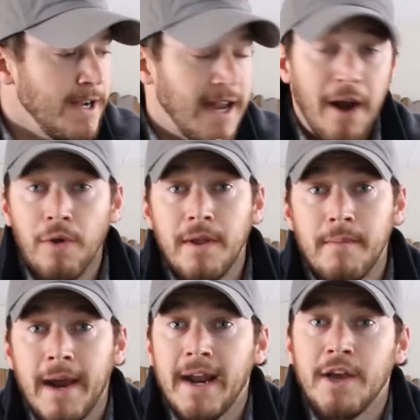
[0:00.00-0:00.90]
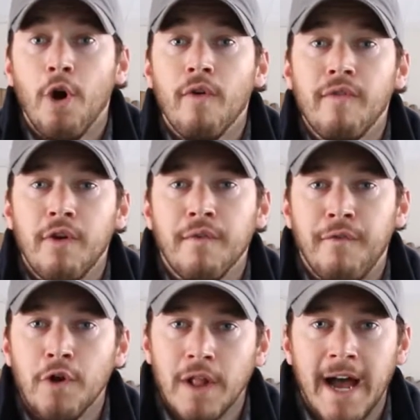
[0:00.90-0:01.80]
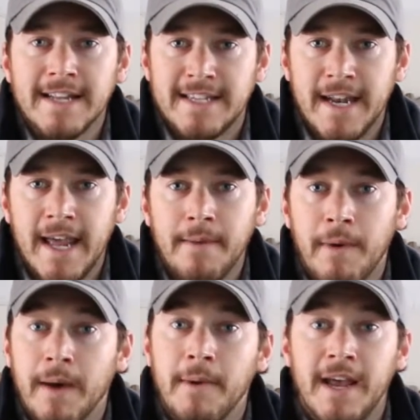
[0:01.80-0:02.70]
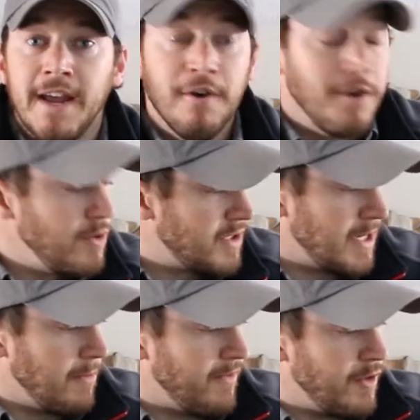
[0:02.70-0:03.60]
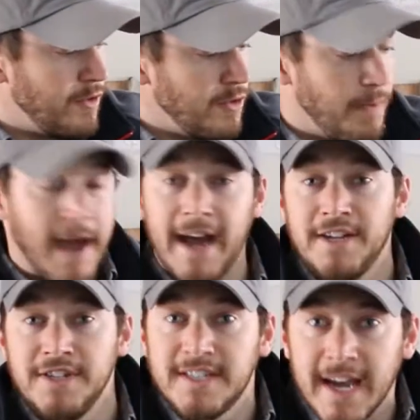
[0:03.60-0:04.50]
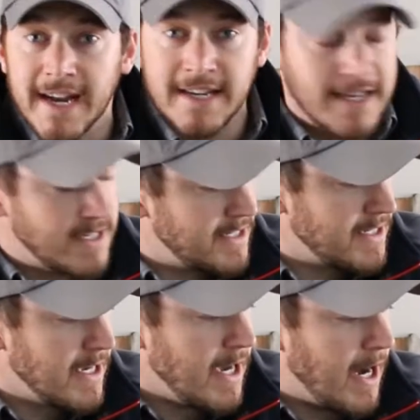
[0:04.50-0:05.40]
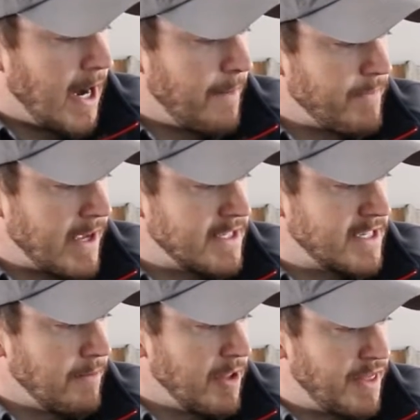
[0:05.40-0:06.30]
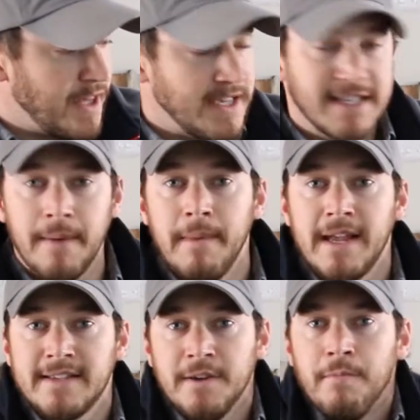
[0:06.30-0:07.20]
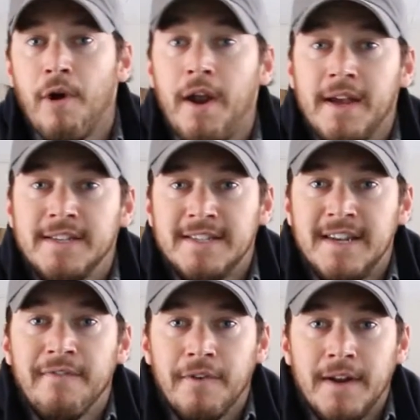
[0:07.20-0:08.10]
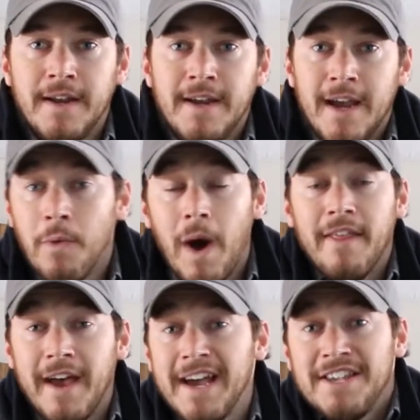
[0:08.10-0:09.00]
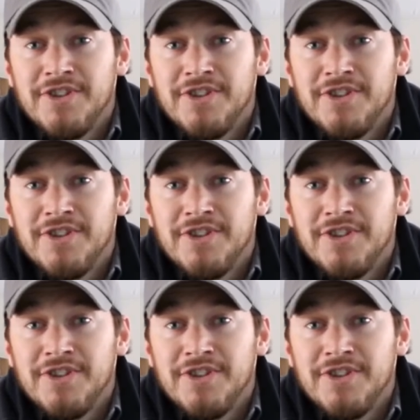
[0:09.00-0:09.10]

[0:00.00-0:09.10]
Not only am I going to go over their full line today, but I'm going to introduce some of their new packaging techniques and some of the things that makes their broadheads different and why the heck you